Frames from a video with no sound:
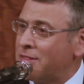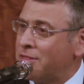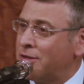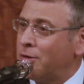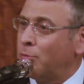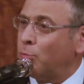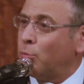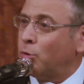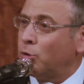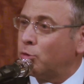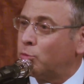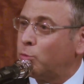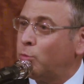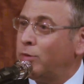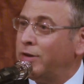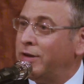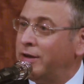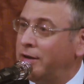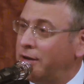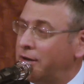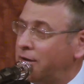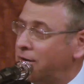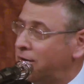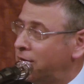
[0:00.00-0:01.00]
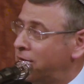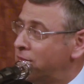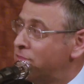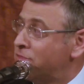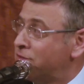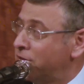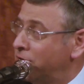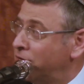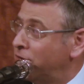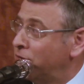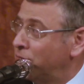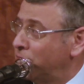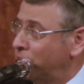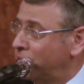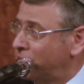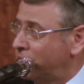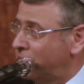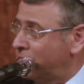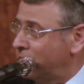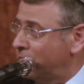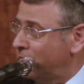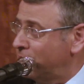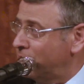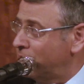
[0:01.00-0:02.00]
than what we hear in the
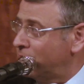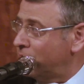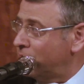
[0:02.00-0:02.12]
news.